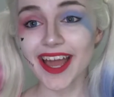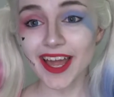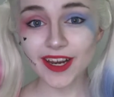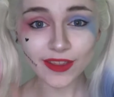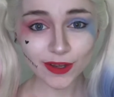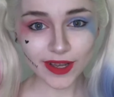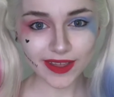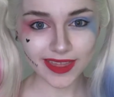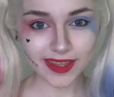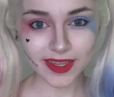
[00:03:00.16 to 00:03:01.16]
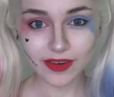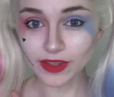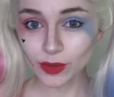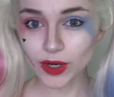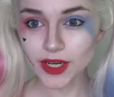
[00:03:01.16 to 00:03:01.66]
Another quick thing that I
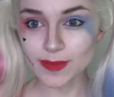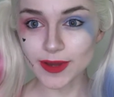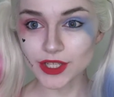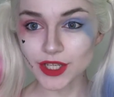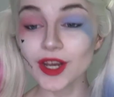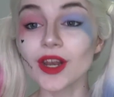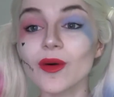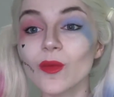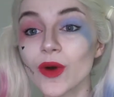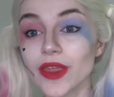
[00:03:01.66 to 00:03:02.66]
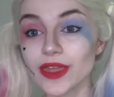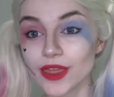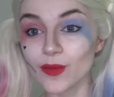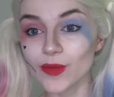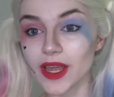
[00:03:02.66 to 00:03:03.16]
really wanted to mention, with
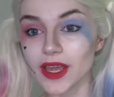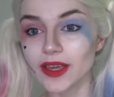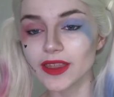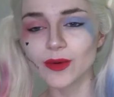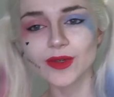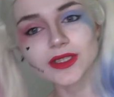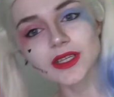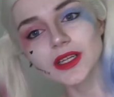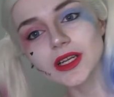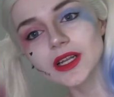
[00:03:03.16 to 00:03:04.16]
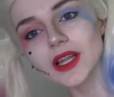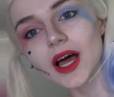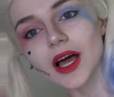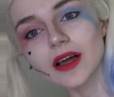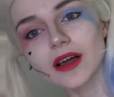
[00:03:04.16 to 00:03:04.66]
the wig there was a little,
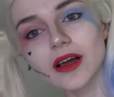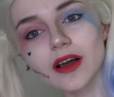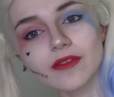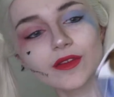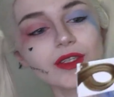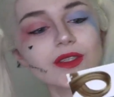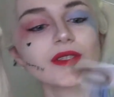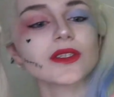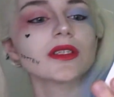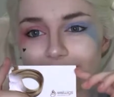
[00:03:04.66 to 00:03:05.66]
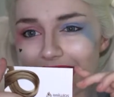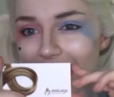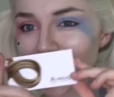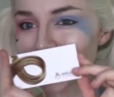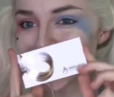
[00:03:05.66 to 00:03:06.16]
of course,
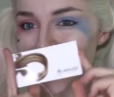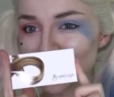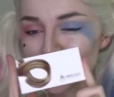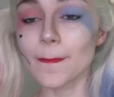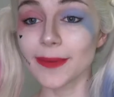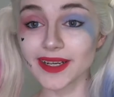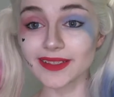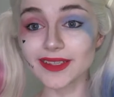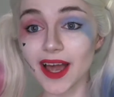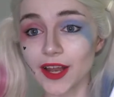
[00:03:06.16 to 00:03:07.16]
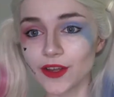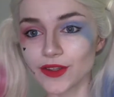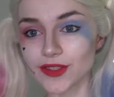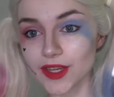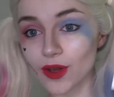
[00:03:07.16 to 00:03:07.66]
tag attached, but inside you
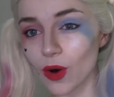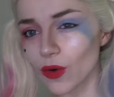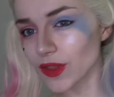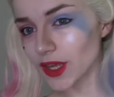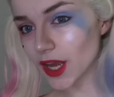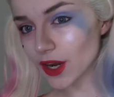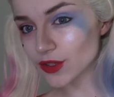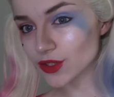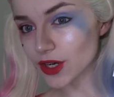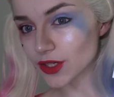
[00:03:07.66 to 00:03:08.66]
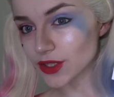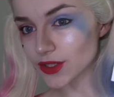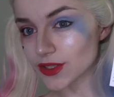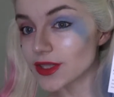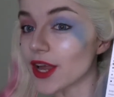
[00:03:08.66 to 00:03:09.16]
see all the care
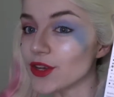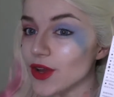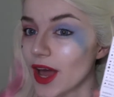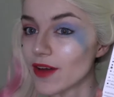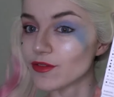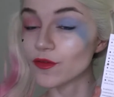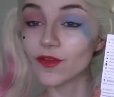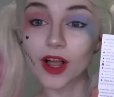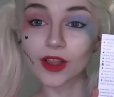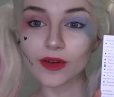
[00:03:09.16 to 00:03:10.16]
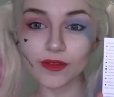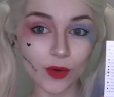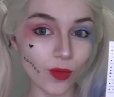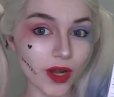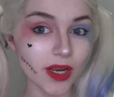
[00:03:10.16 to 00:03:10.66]
instructions that you have to follow if you
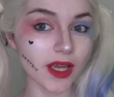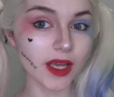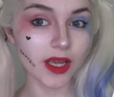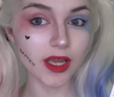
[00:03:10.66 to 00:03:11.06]
want to